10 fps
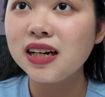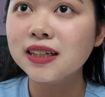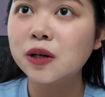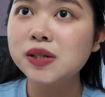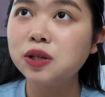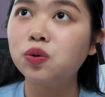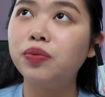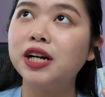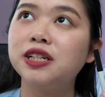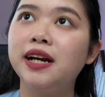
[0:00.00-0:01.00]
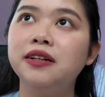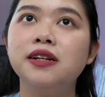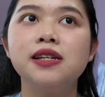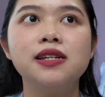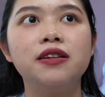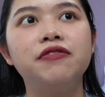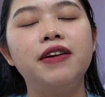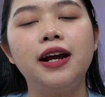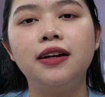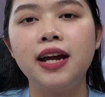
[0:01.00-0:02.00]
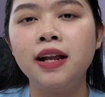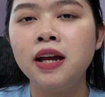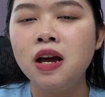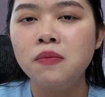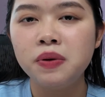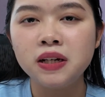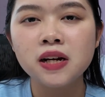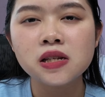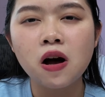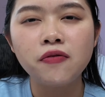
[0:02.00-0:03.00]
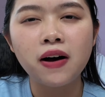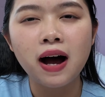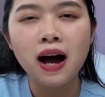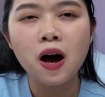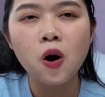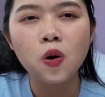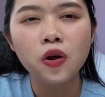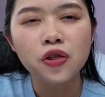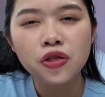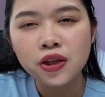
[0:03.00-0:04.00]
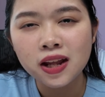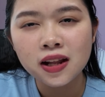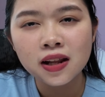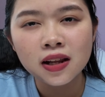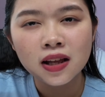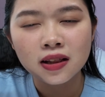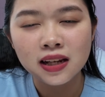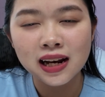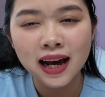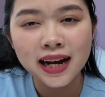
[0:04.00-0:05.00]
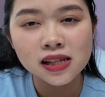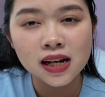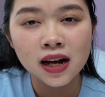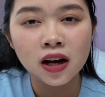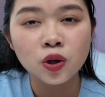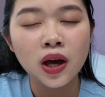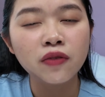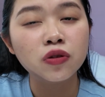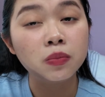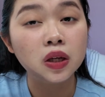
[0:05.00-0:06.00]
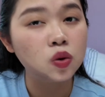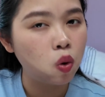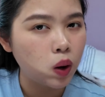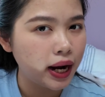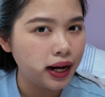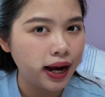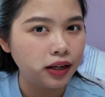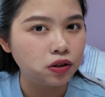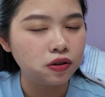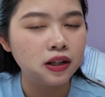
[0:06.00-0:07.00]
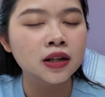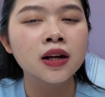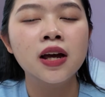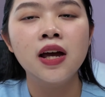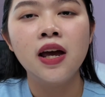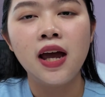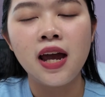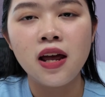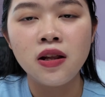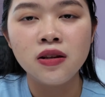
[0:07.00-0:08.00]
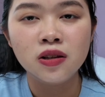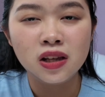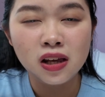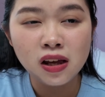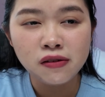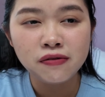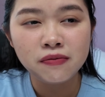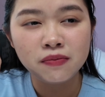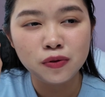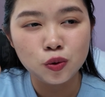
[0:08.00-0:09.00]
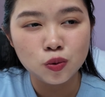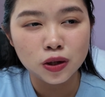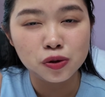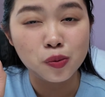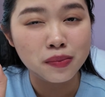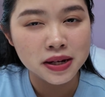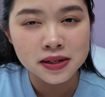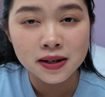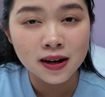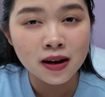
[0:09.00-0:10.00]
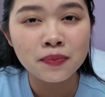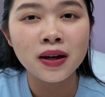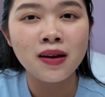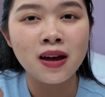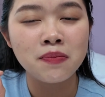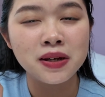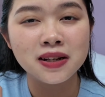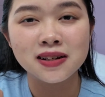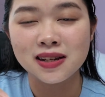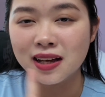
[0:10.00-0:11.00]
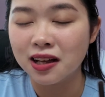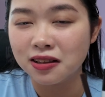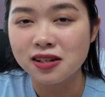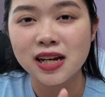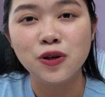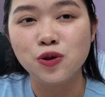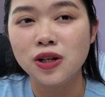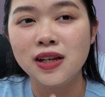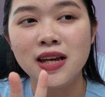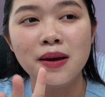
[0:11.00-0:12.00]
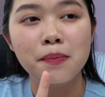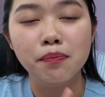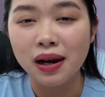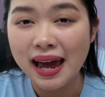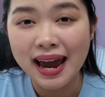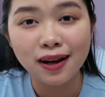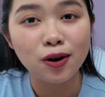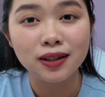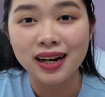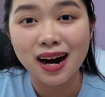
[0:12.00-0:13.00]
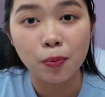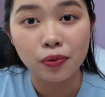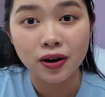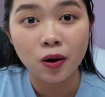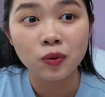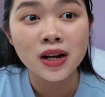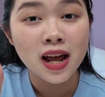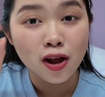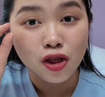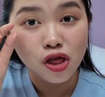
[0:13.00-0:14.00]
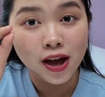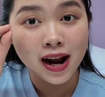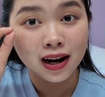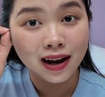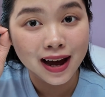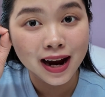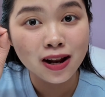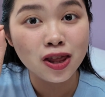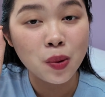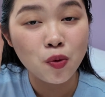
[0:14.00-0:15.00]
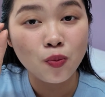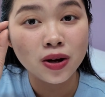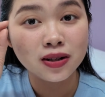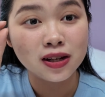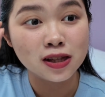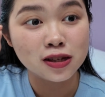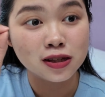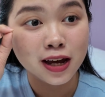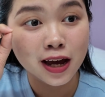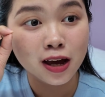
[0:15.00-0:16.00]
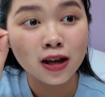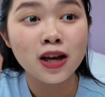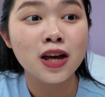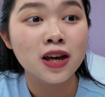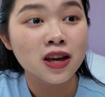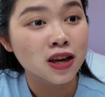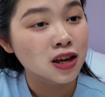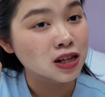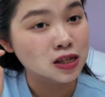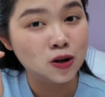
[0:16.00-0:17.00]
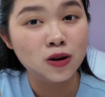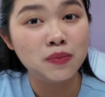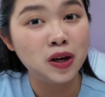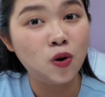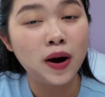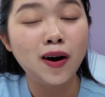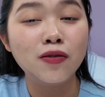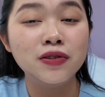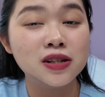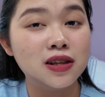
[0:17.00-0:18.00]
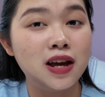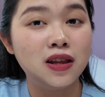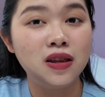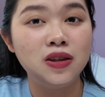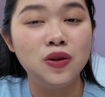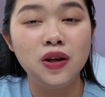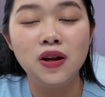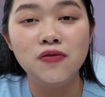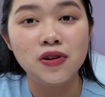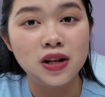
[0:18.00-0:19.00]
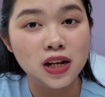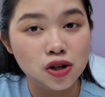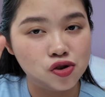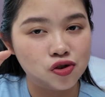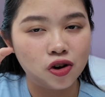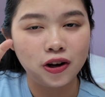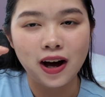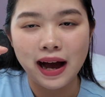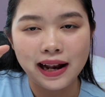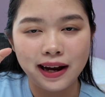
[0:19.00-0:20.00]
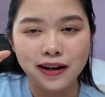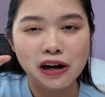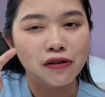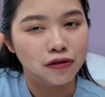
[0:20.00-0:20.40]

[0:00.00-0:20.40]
The downside to brush liners is the fact that because of how thin the lines are, you have to be quite accurate, and if you were to mess it up, and because the colors are usually black or dark brown, that line, the moment it's there, it's gonna be quite obvious that you didn't really draw your eyeliner